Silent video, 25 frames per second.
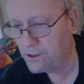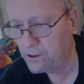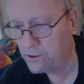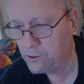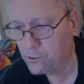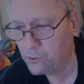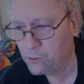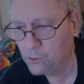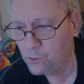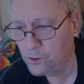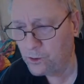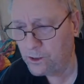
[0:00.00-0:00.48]

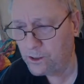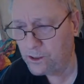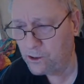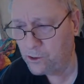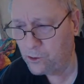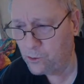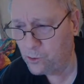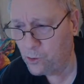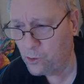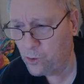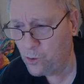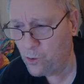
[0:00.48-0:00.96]
Hello,
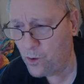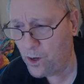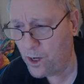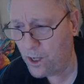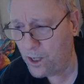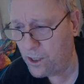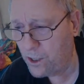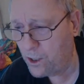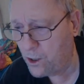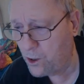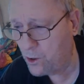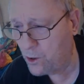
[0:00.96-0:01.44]
hello,
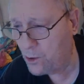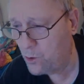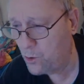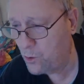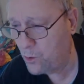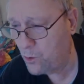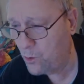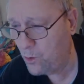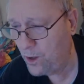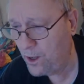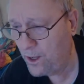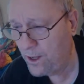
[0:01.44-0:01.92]

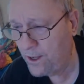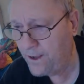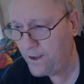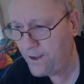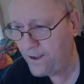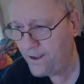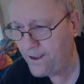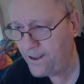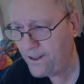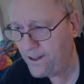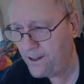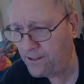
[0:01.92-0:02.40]
hello,
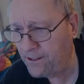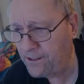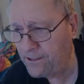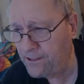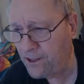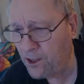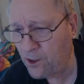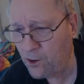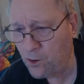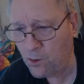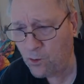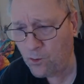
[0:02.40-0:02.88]

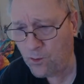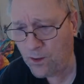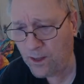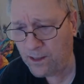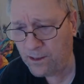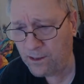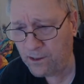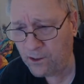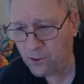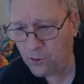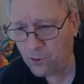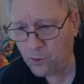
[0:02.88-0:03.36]
hello,
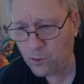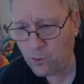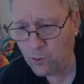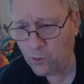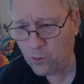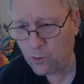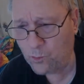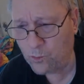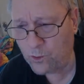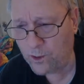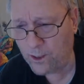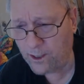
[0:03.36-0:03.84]

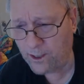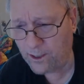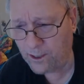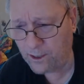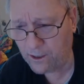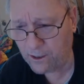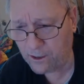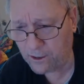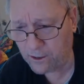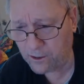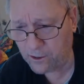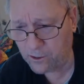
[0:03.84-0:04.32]
hello,
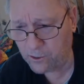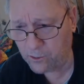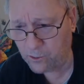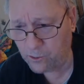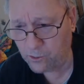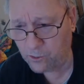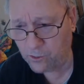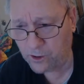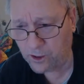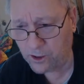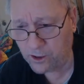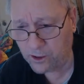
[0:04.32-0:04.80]

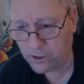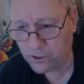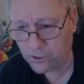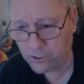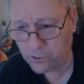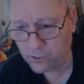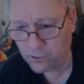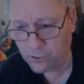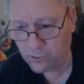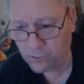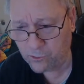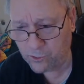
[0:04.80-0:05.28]
hello, hello.
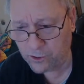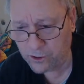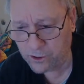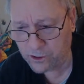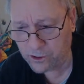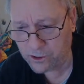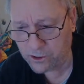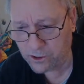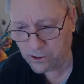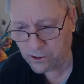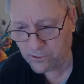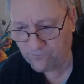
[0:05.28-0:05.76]
What
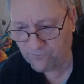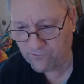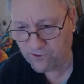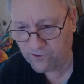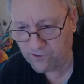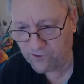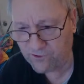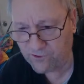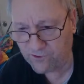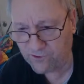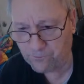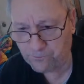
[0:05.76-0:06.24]
the
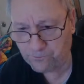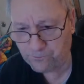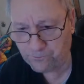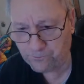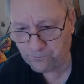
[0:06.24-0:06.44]
flip?